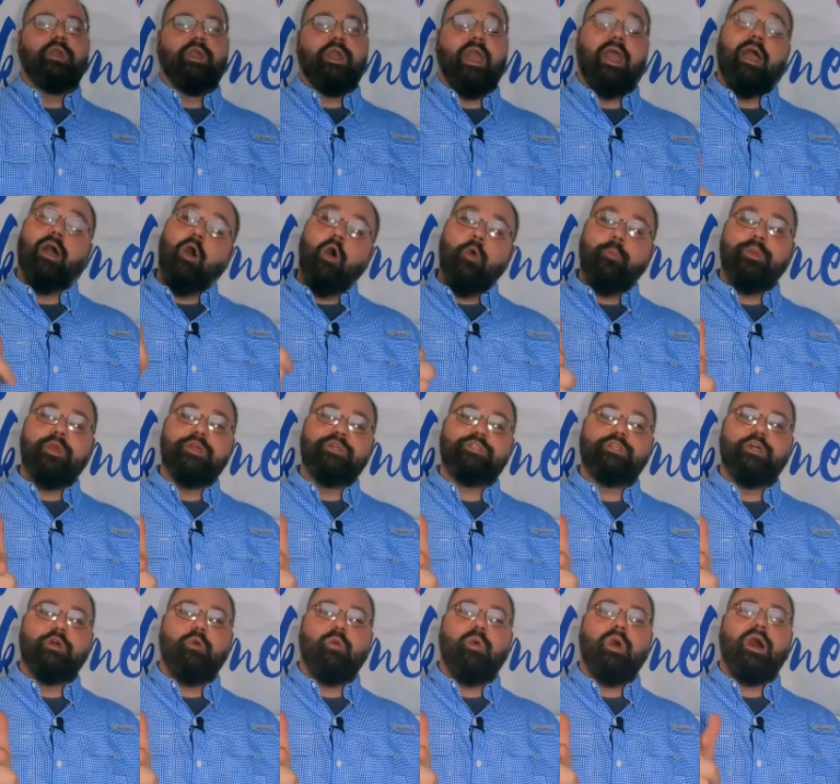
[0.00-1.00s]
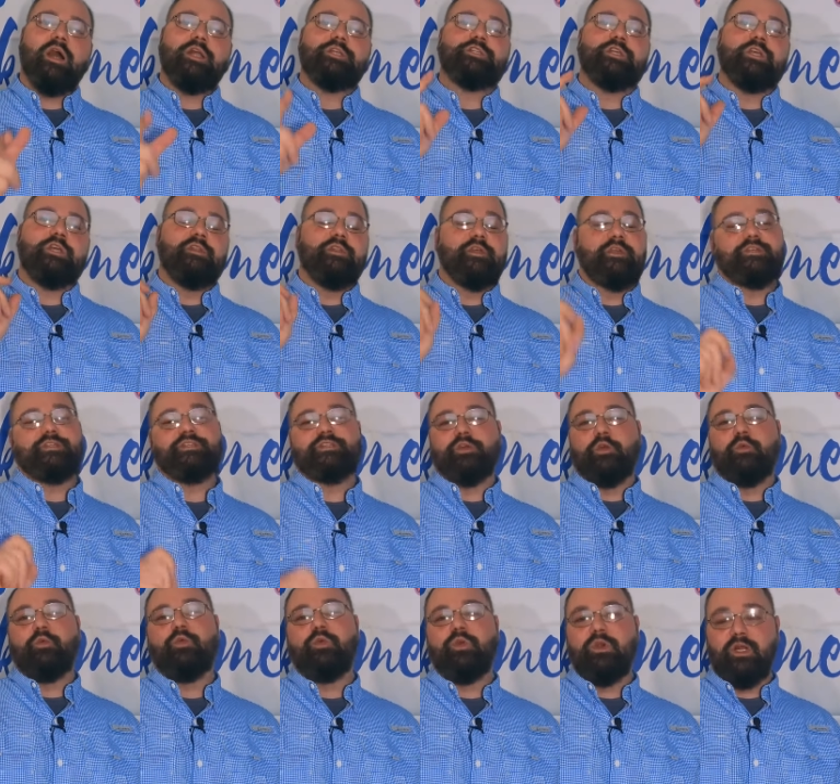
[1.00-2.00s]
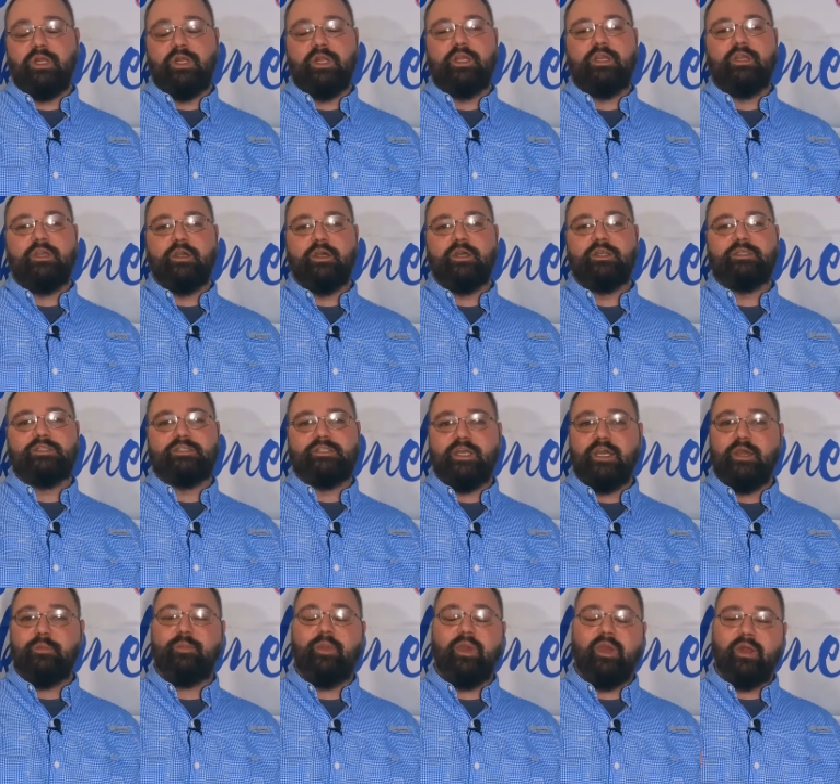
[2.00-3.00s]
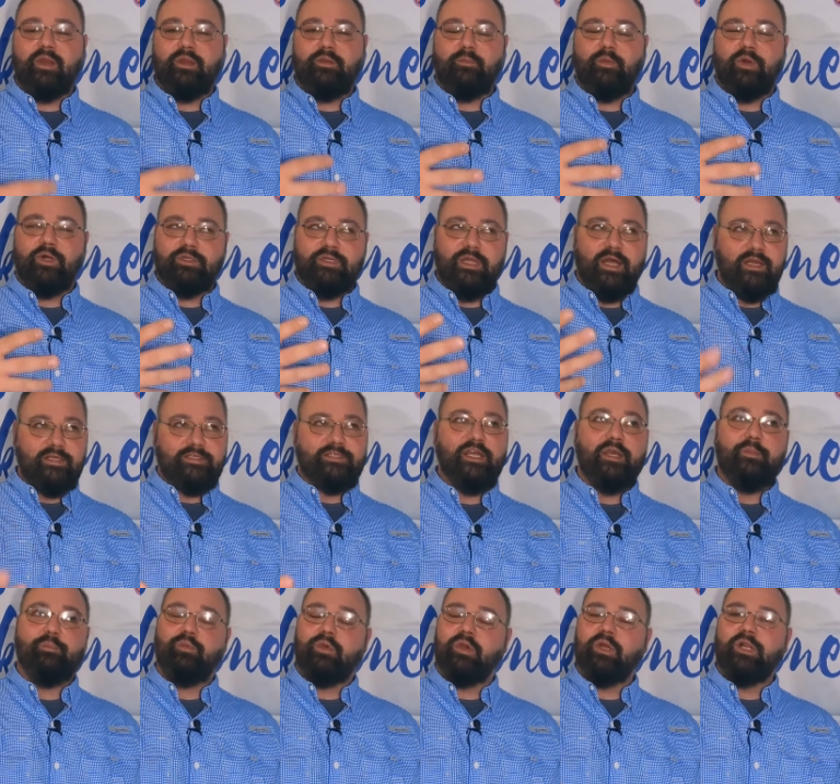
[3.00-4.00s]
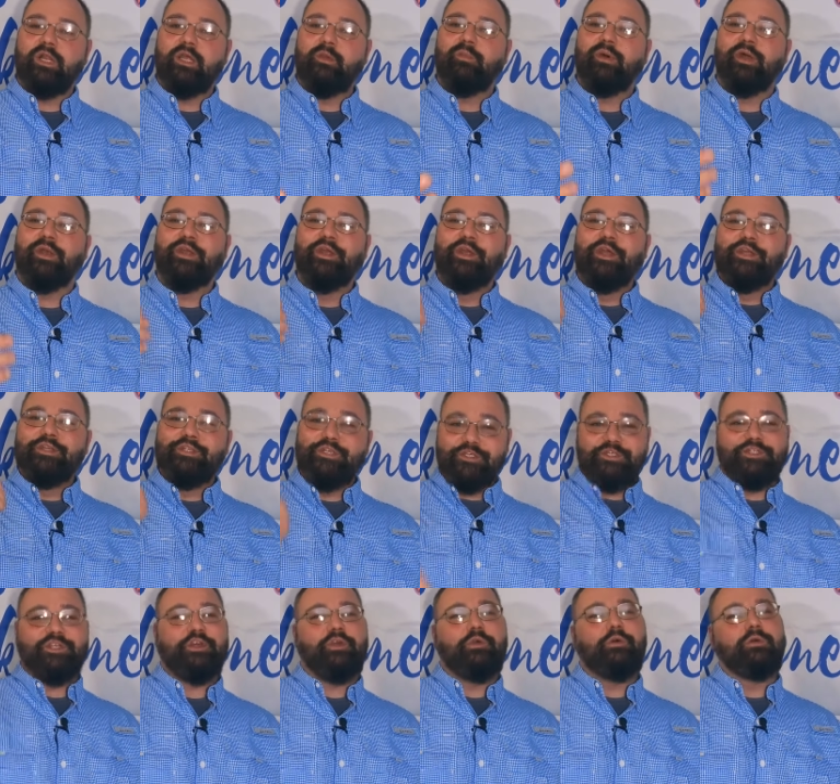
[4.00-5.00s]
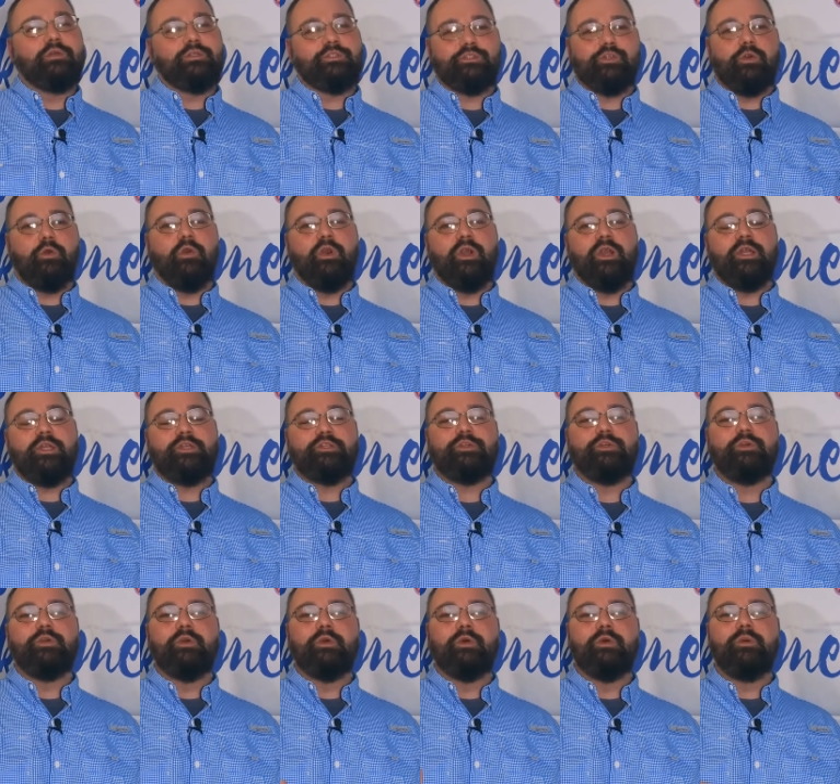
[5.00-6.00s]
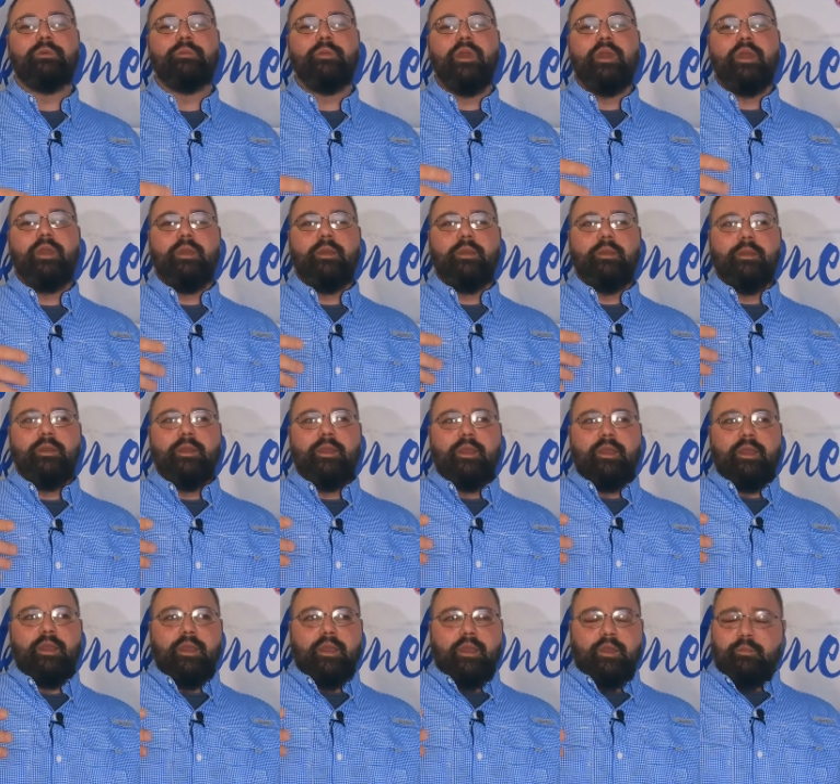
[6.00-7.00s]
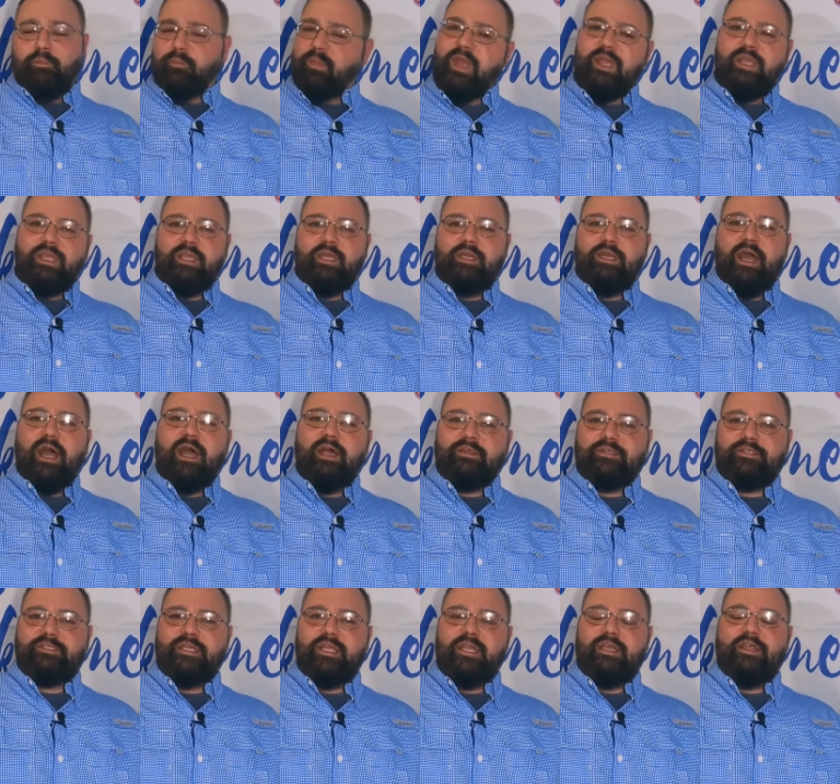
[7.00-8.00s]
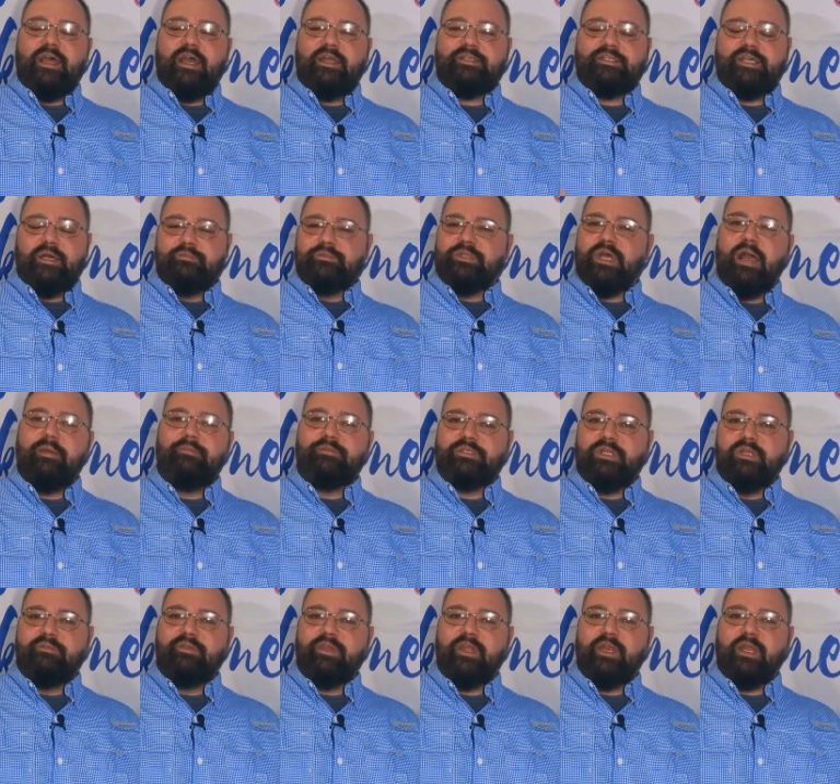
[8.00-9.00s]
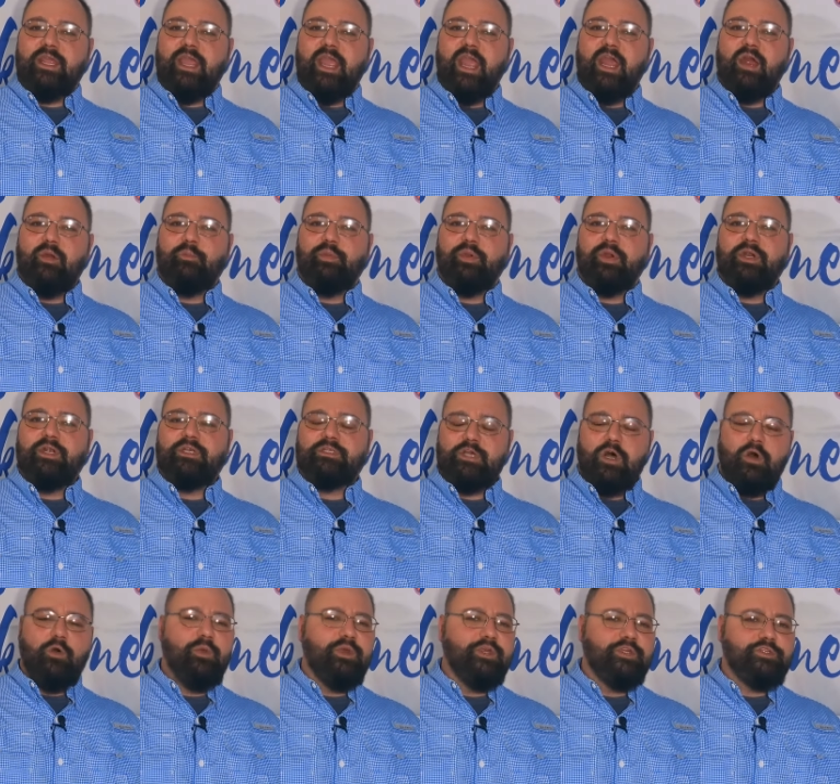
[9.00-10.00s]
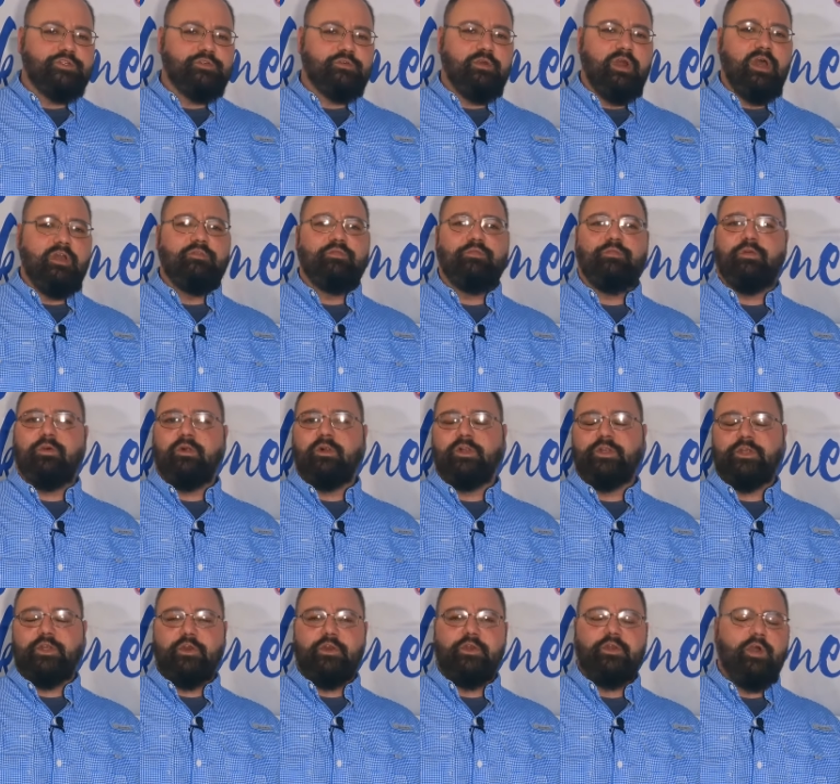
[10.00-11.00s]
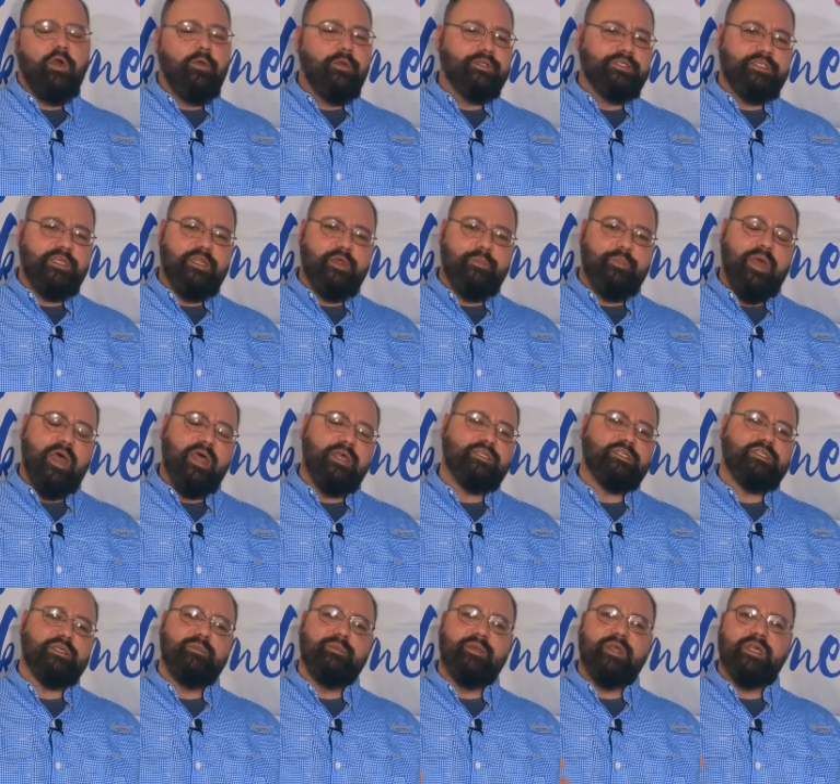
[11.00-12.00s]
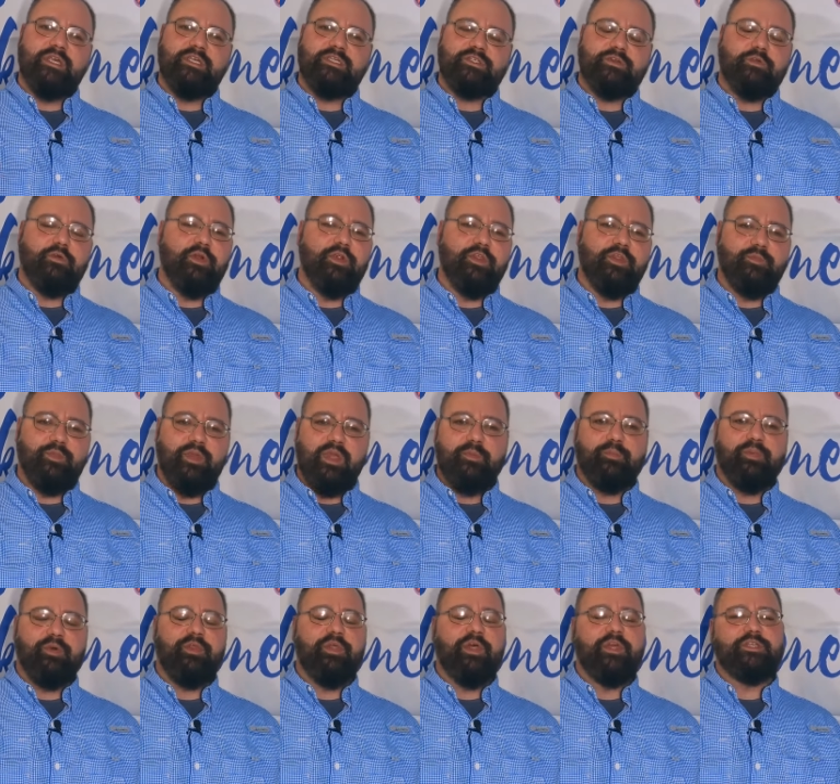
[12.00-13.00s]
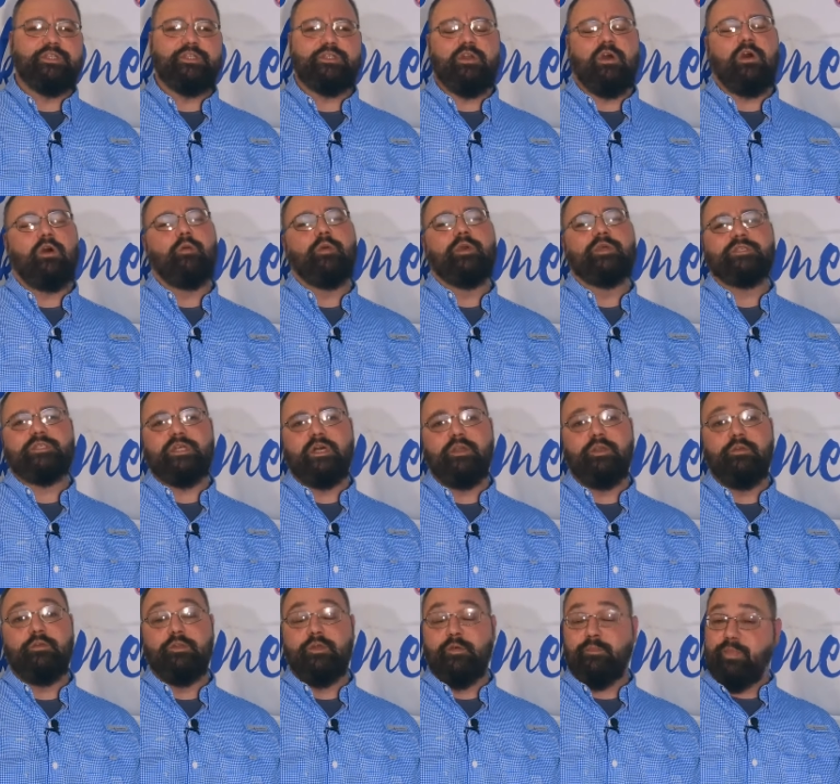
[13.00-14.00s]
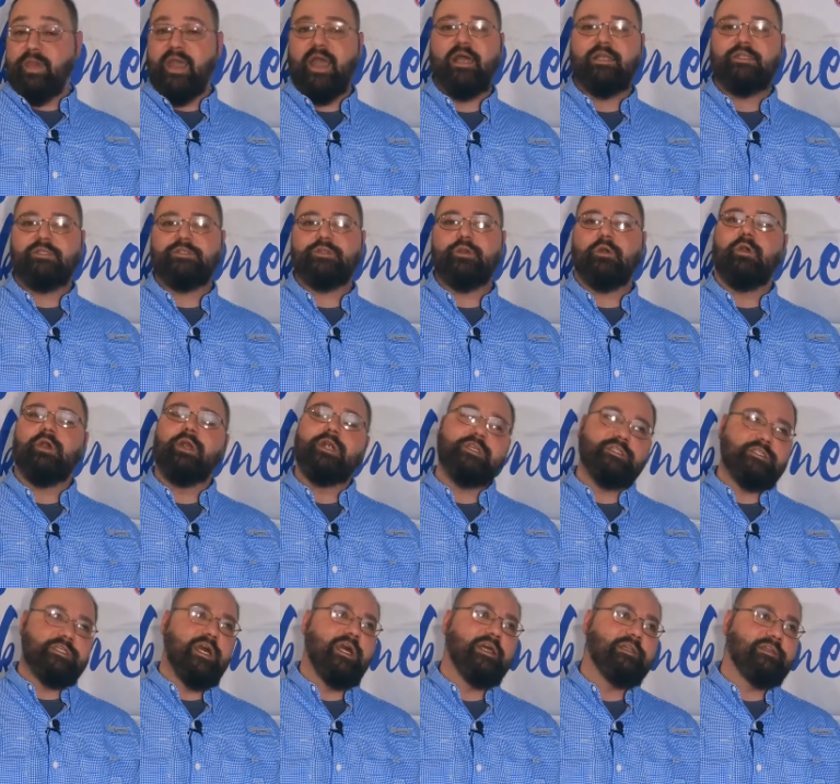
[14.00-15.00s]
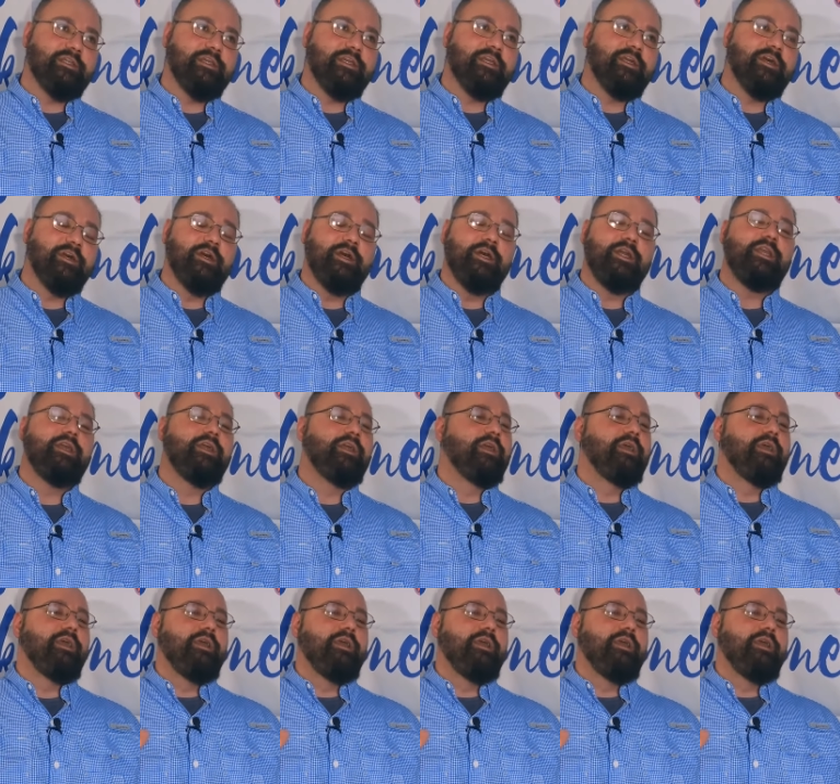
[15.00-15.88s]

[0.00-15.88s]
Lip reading: Okay, I hope you're still watching. This is a really good tip. Well, not a tip really, but just a cool story to make you not see that sometimes living in a camper is always dreadful. You know, you always see the pessimist or the people that just always tell you the bad stories, not the good.